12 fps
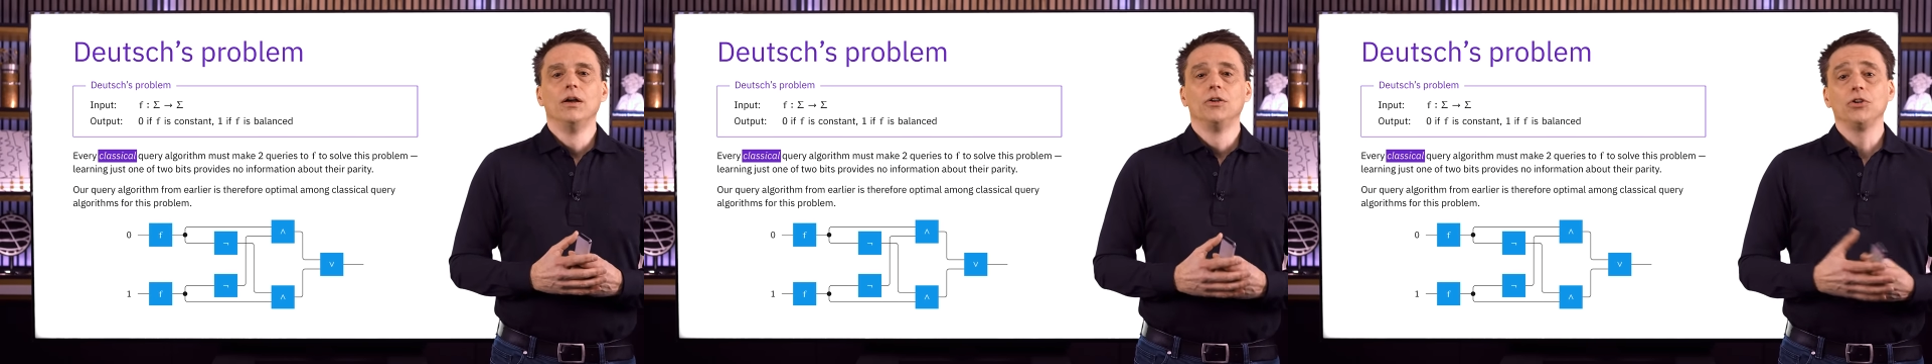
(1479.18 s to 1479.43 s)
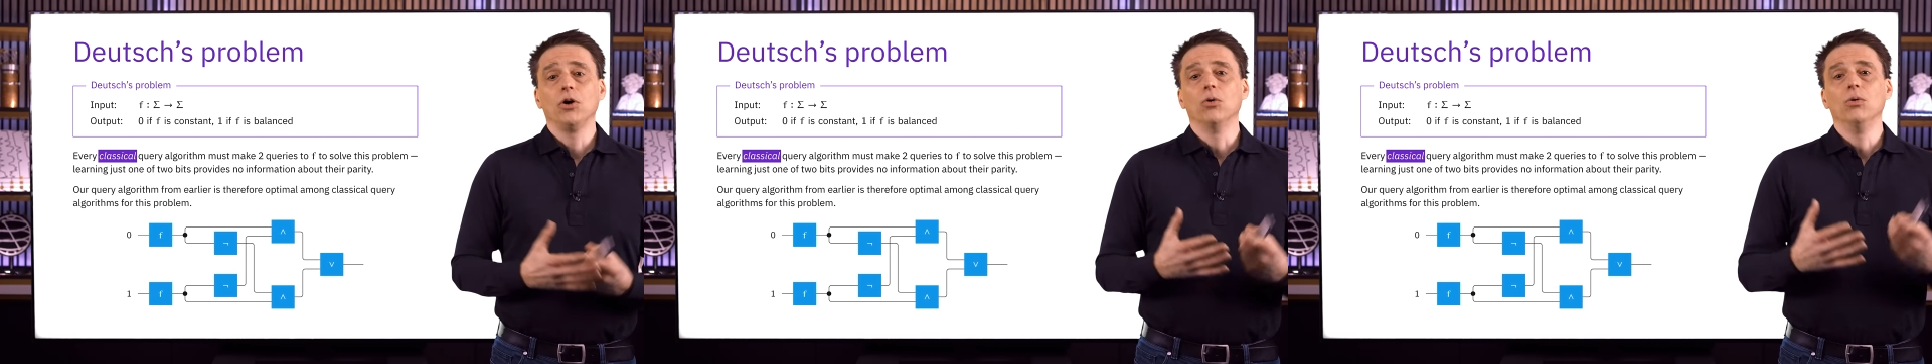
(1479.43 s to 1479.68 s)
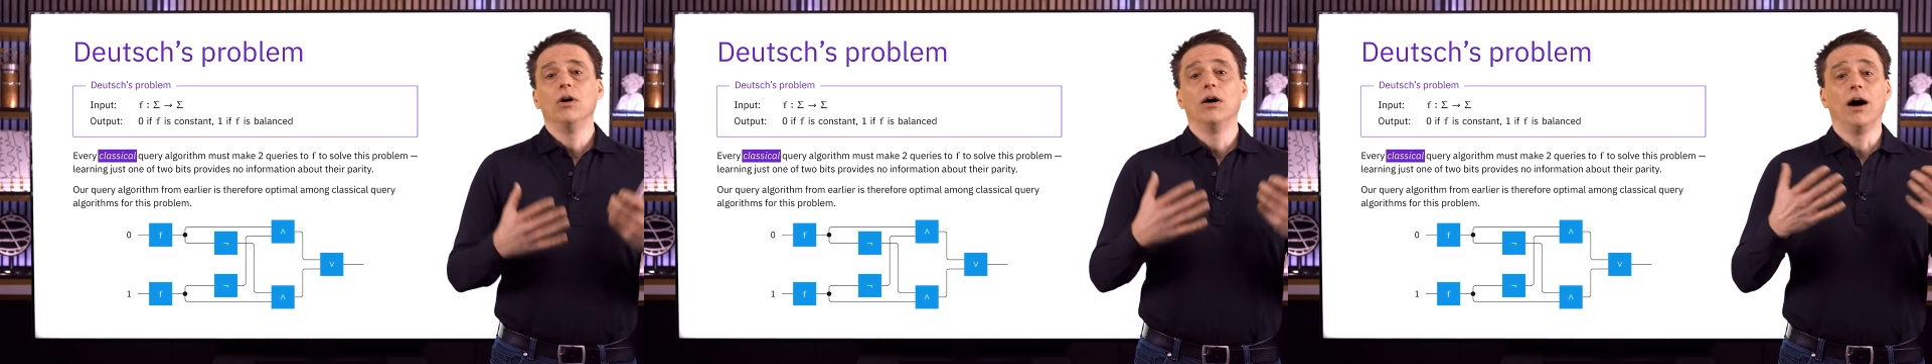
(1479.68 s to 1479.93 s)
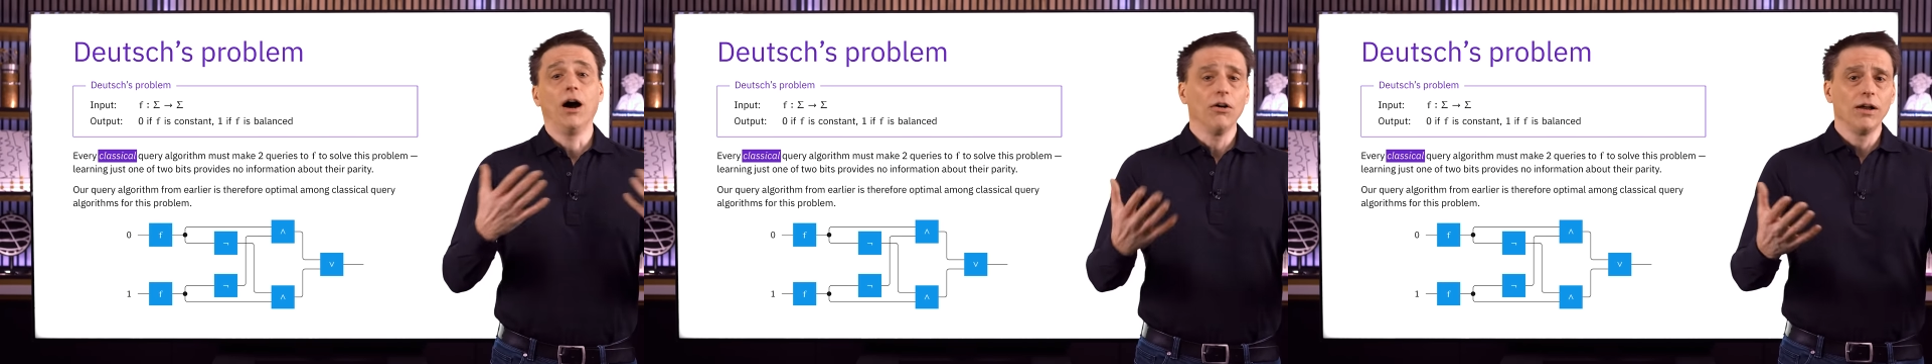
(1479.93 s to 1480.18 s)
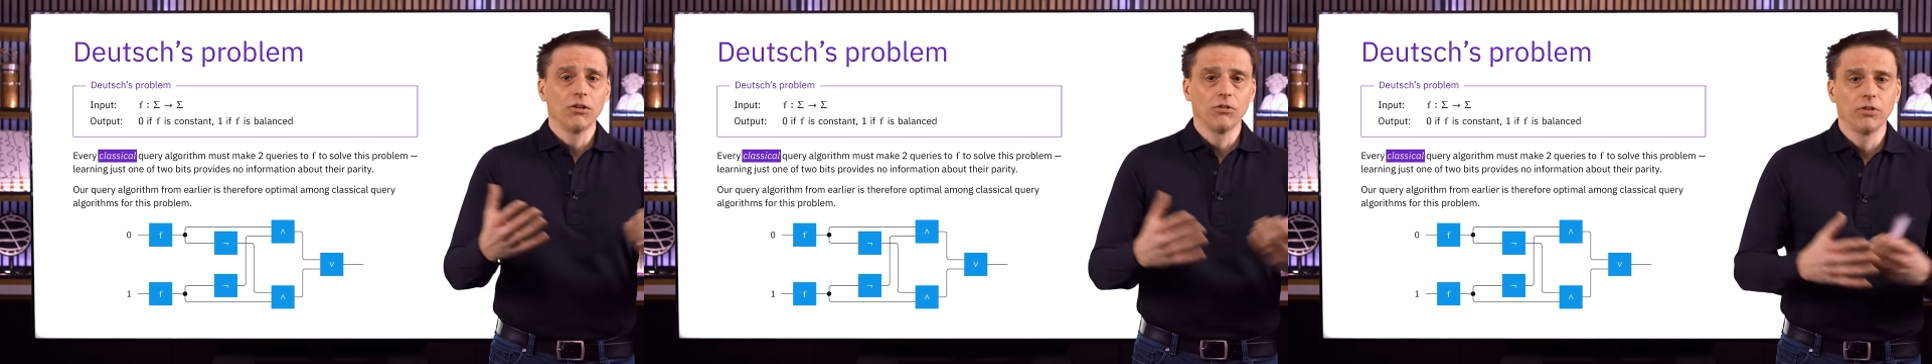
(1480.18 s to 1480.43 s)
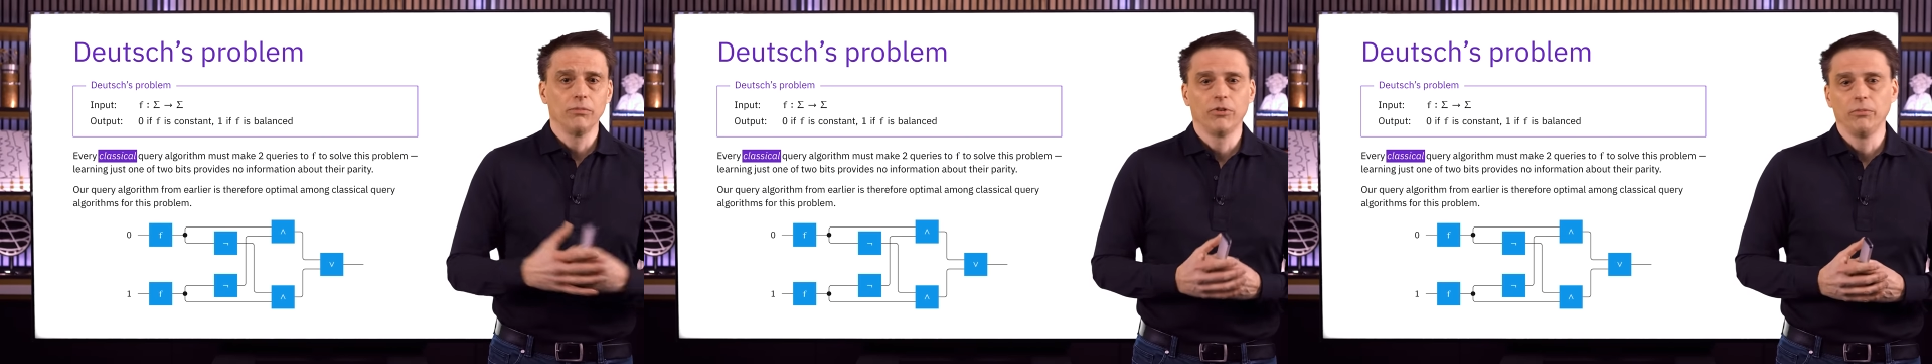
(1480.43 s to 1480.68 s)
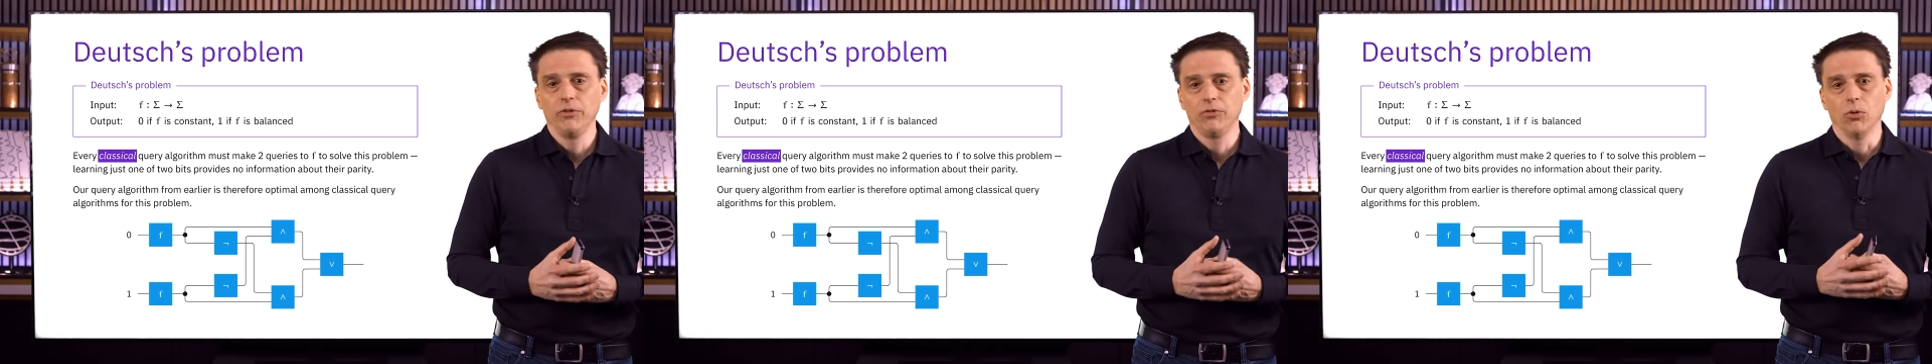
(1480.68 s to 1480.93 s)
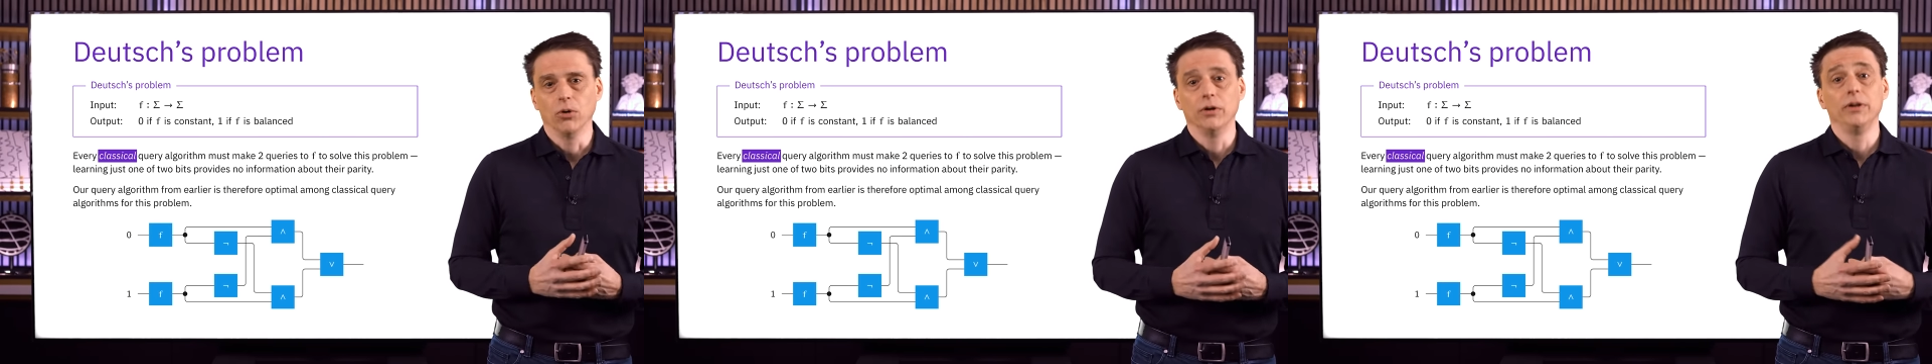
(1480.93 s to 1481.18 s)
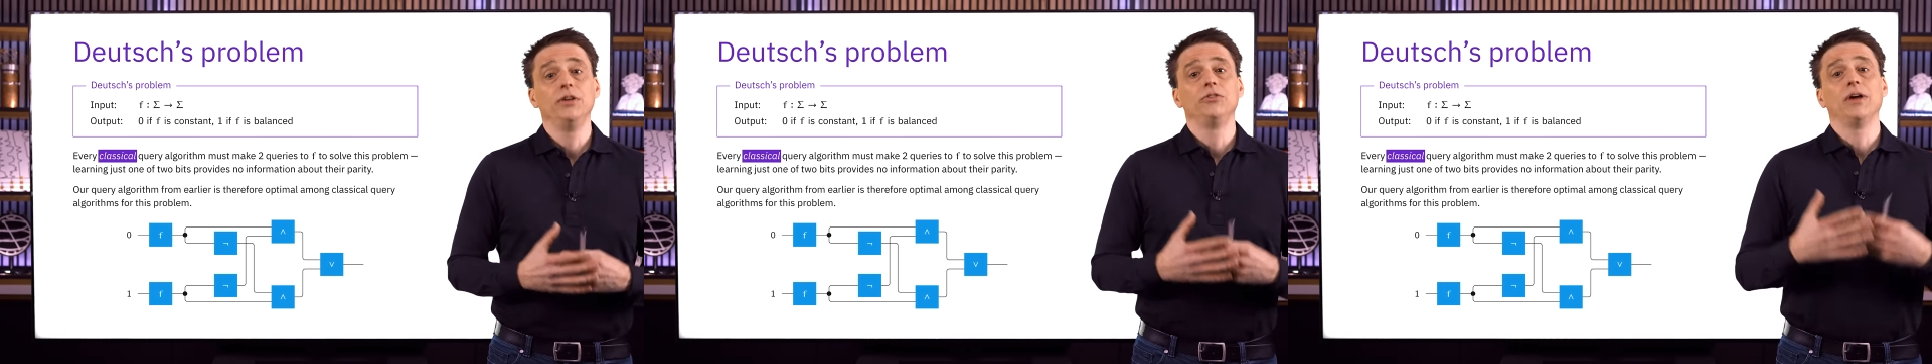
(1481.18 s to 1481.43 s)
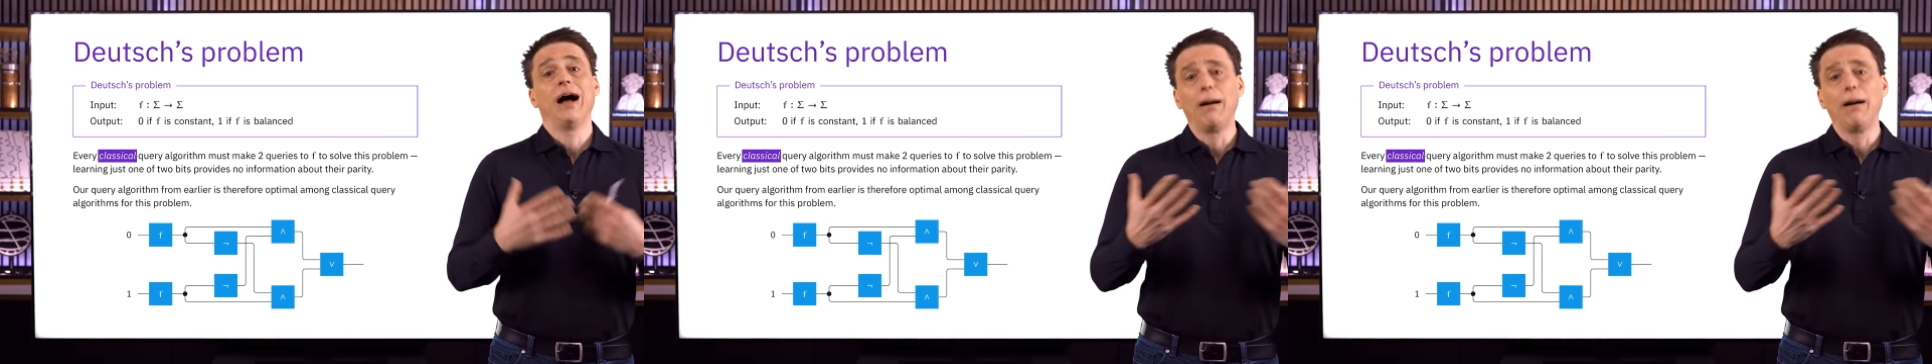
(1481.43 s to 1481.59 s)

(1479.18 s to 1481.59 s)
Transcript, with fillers: So, our algorithm from before is